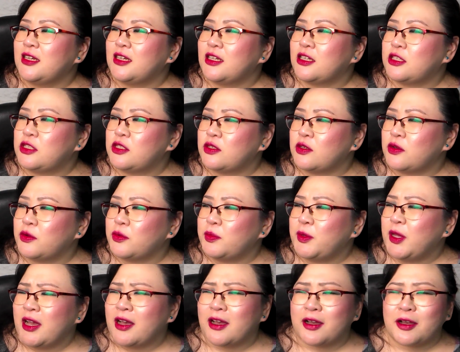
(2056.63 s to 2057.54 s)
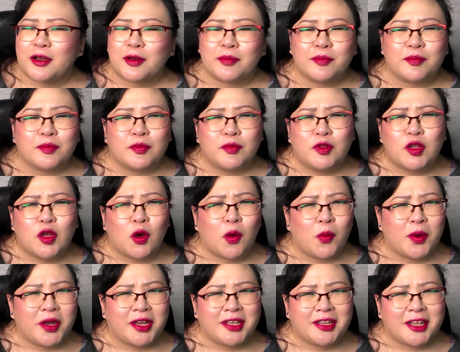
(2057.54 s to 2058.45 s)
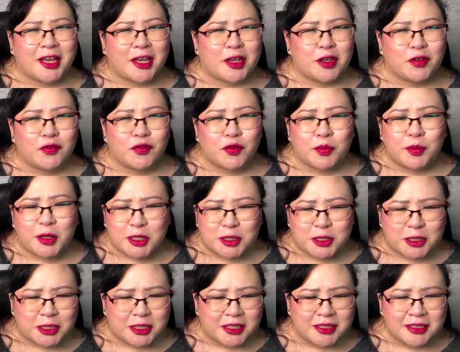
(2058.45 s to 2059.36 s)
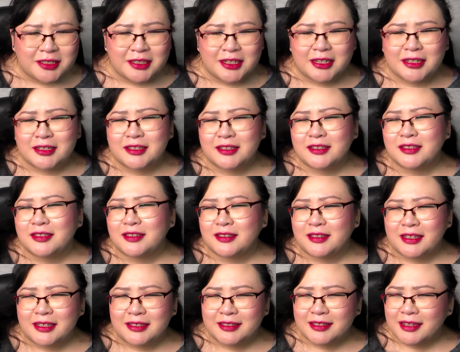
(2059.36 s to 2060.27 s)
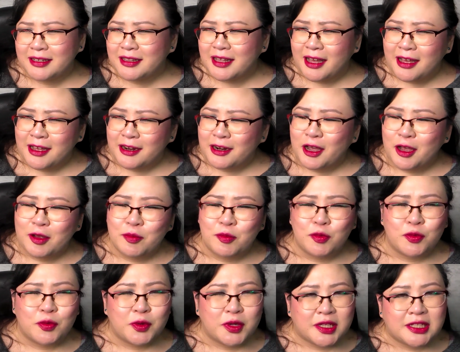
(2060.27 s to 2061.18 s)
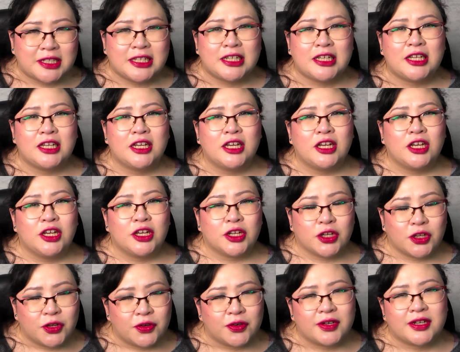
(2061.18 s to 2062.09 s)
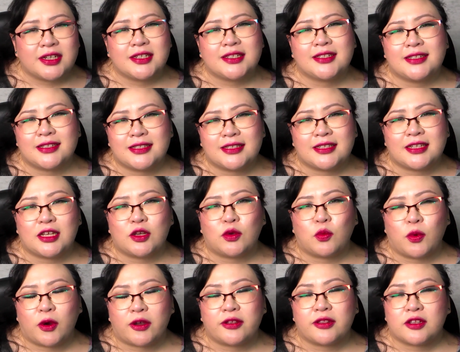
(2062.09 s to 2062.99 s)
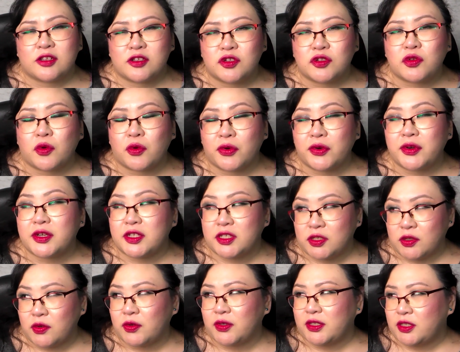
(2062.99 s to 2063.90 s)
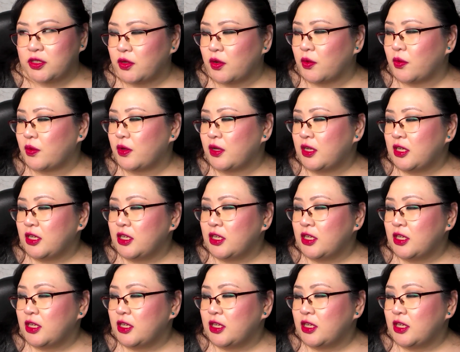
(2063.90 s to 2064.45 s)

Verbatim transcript: And so, yeah, knowing that information and things like that, I'm really curious to see where this story is going to go.